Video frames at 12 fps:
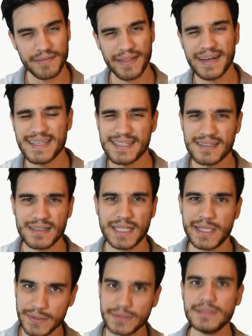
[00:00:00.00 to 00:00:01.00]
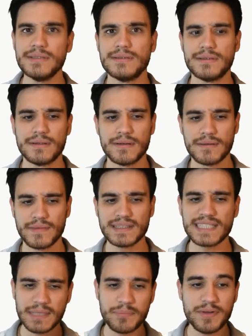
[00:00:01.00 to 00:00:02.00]
That is good.
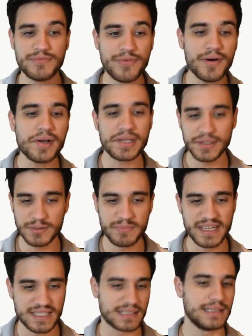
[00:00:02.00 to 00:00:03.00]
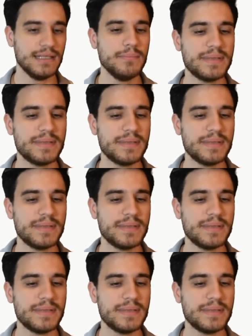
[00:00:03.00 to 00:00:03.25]
That can be very good, basically.